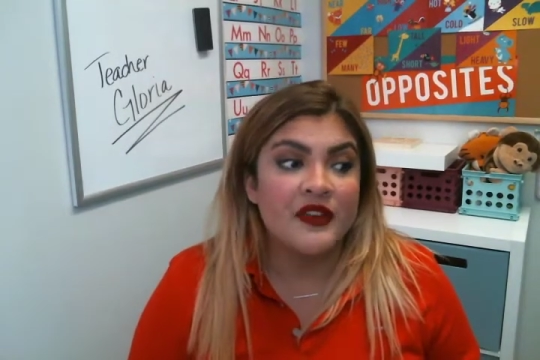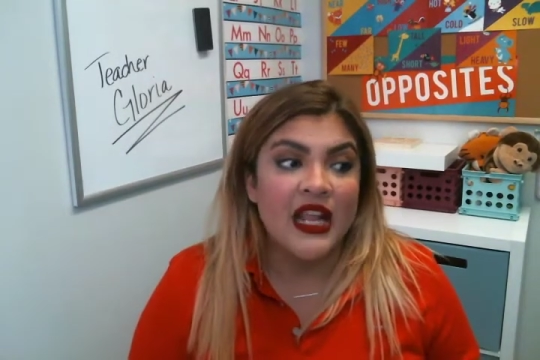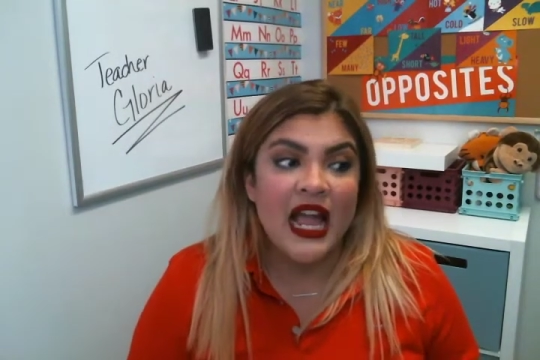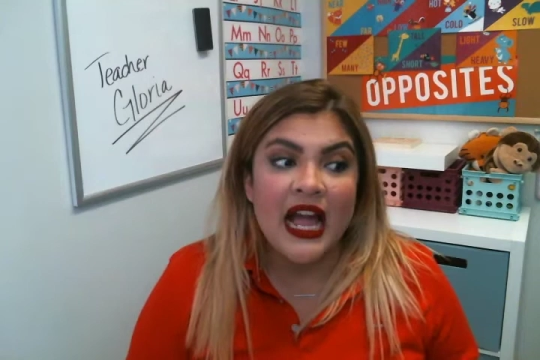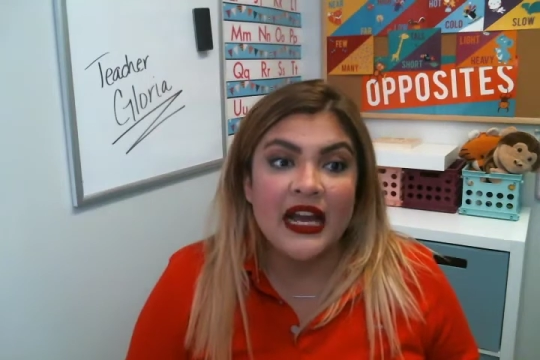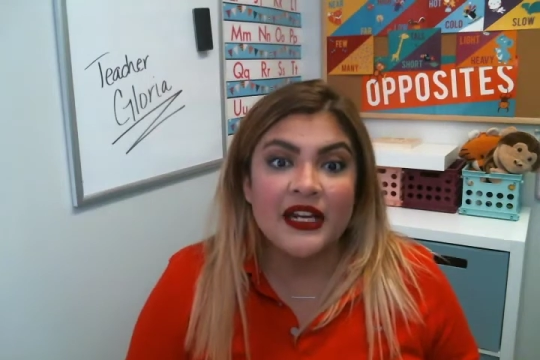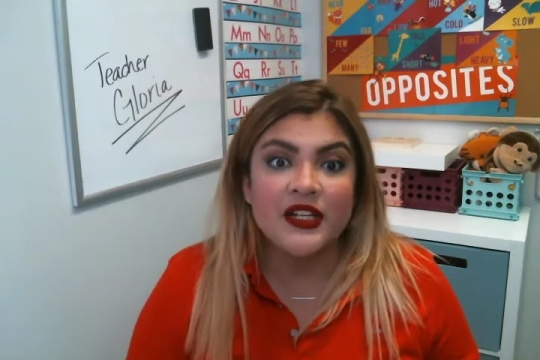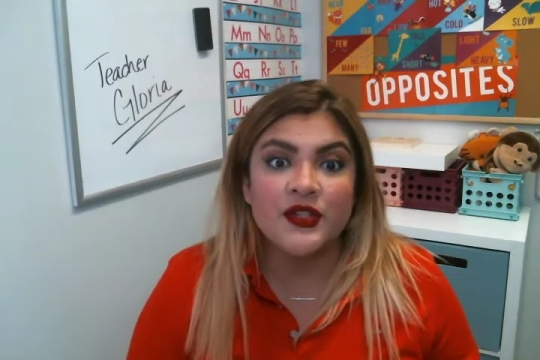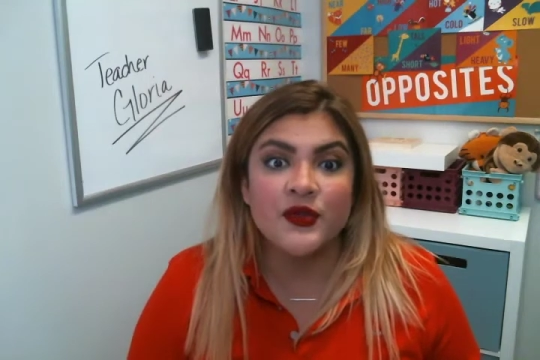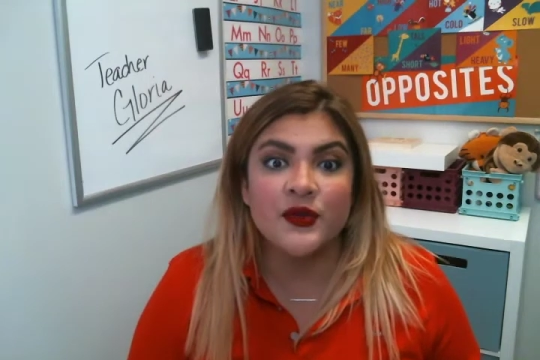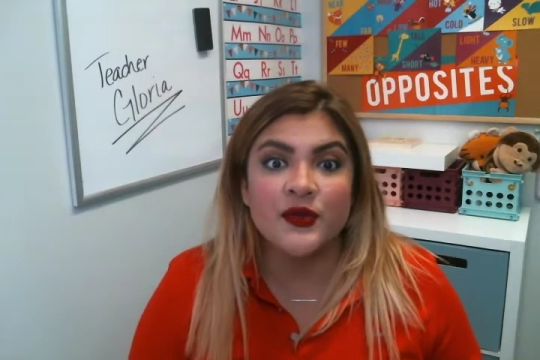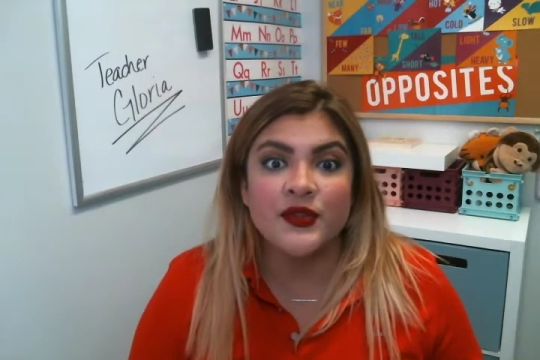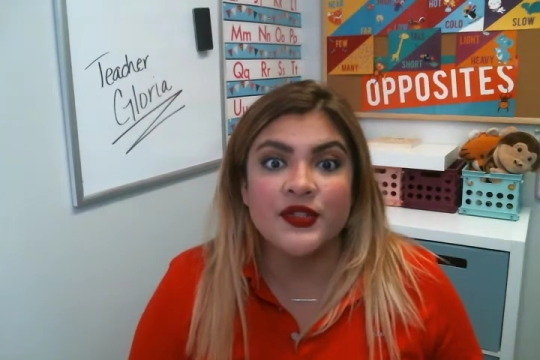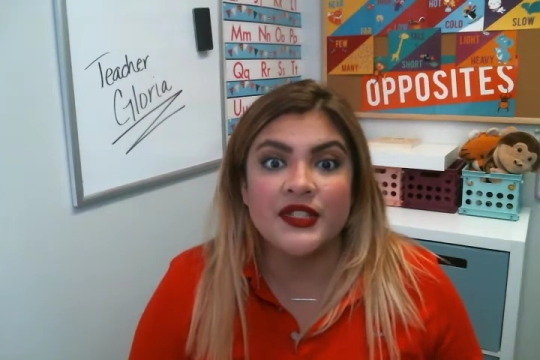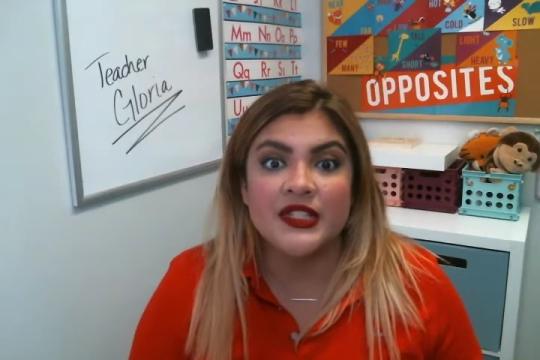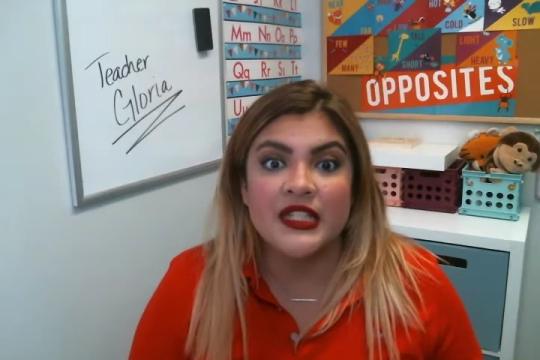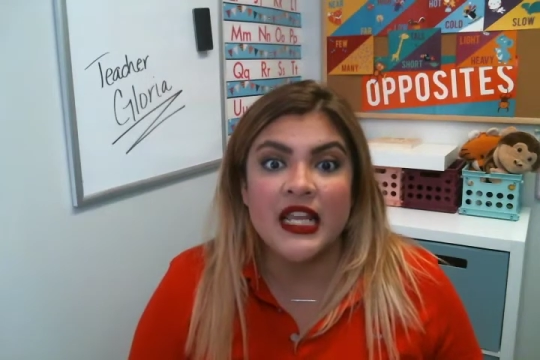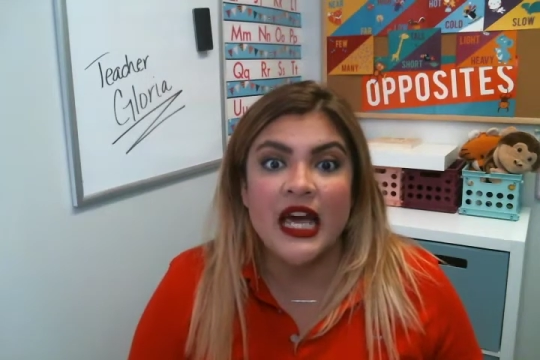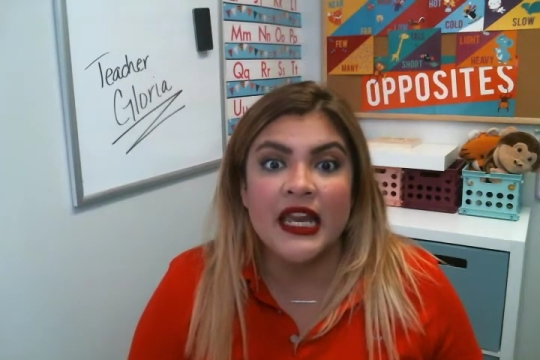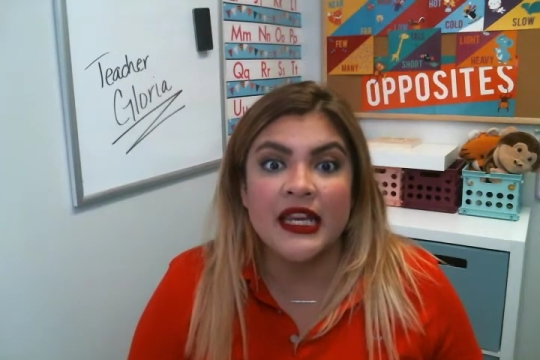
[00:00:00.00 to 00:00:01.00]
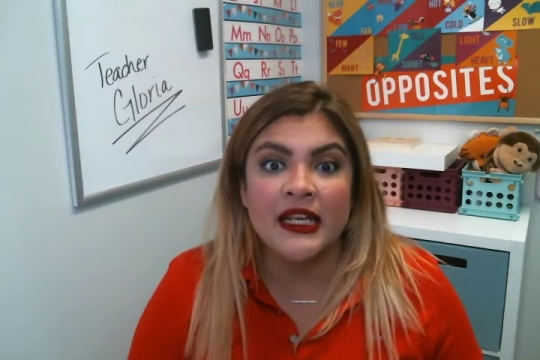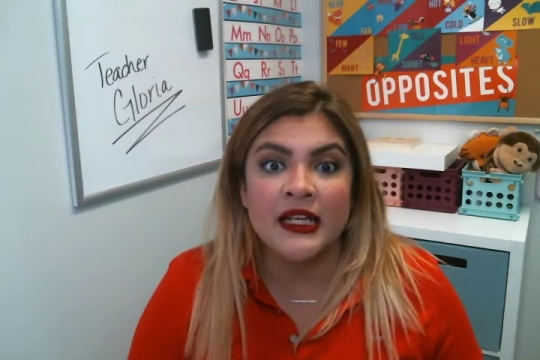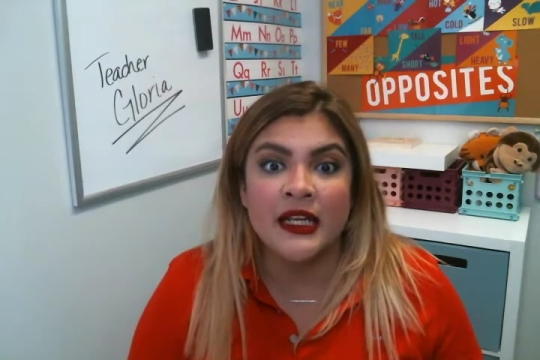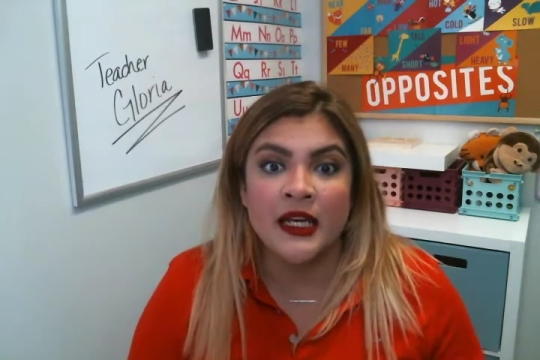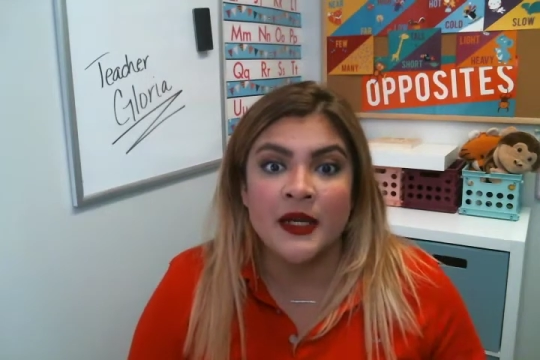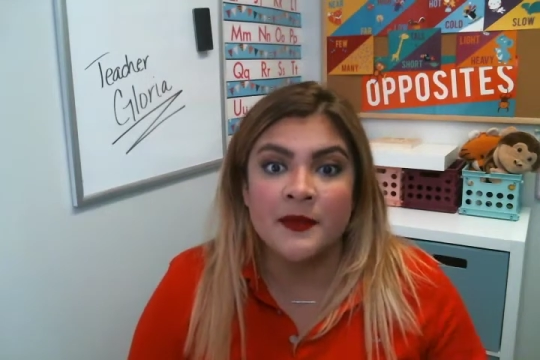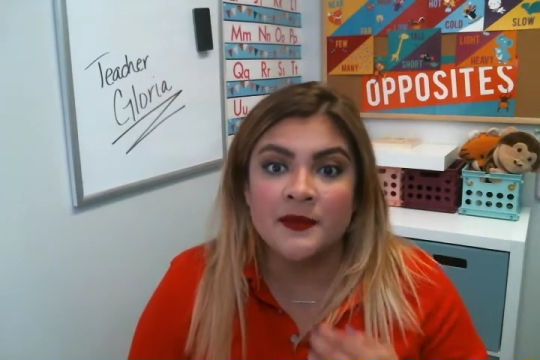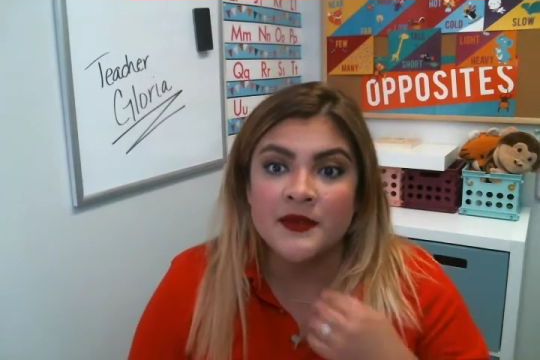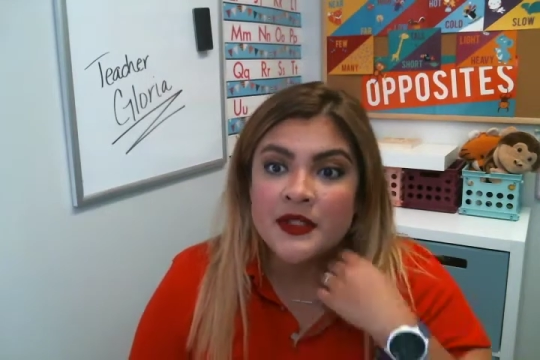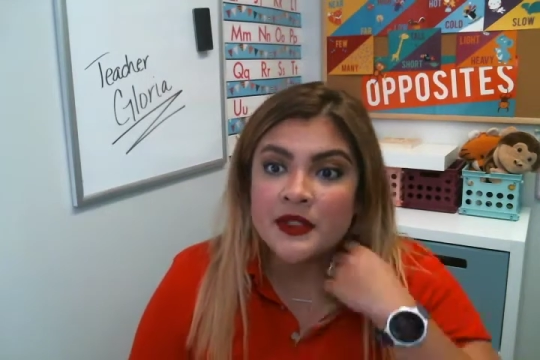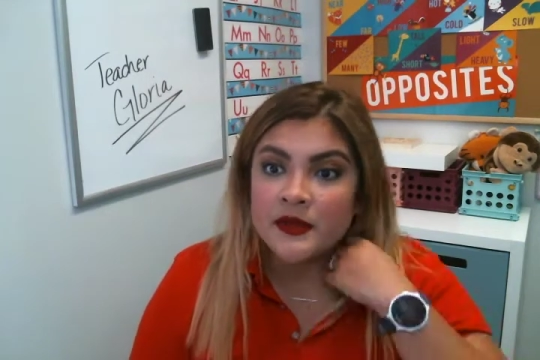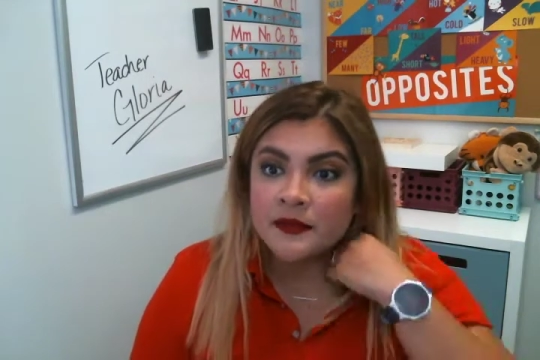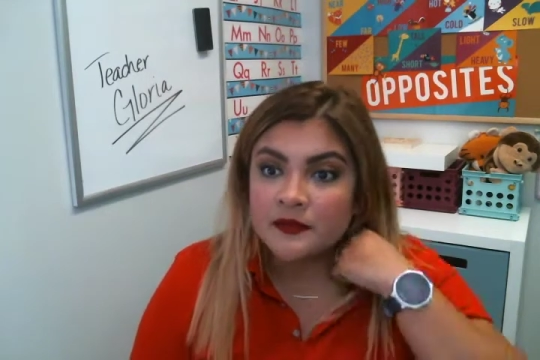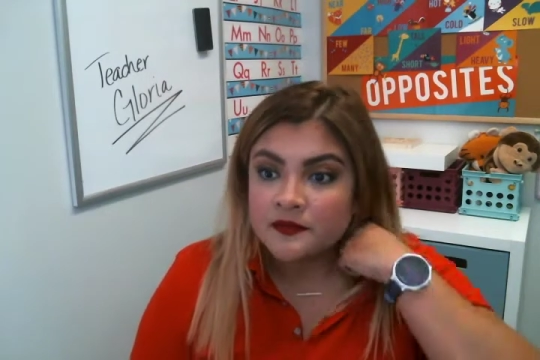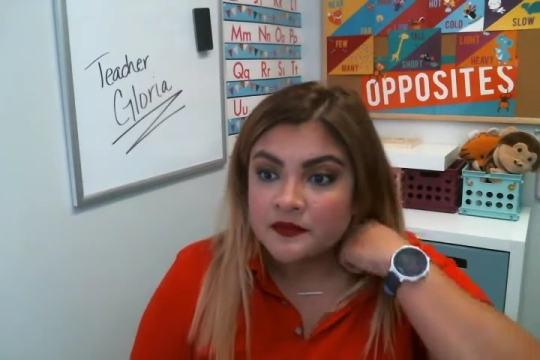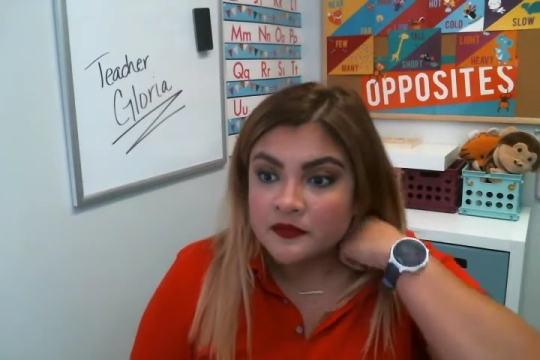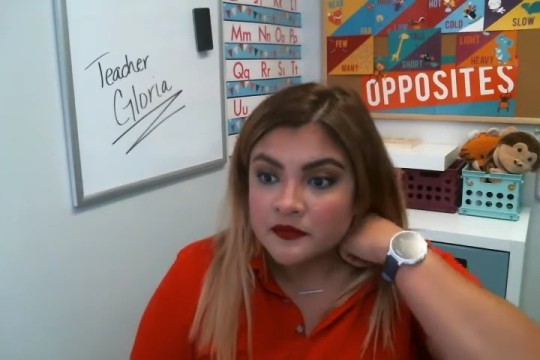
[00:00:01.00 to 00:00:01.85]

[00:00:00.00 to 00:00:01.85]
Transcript: actual sign-ups